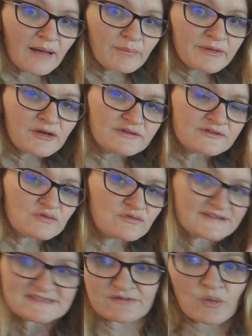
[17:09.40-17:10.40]
because the
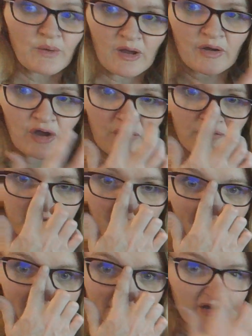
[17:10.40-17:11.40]
rest of it we're going over in
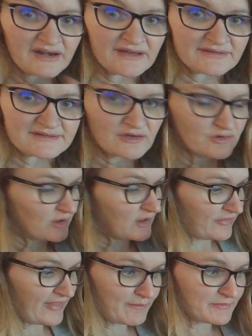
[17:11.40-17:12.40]
art liner. So
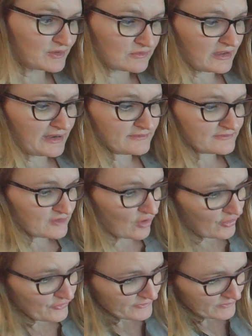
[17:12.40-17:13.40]
that middle line is the
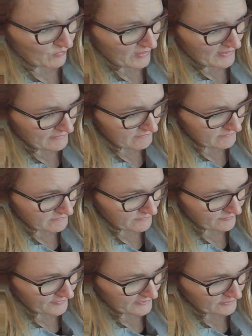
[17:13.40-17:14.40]
only one
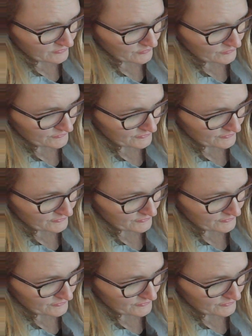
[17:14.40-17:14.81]
that you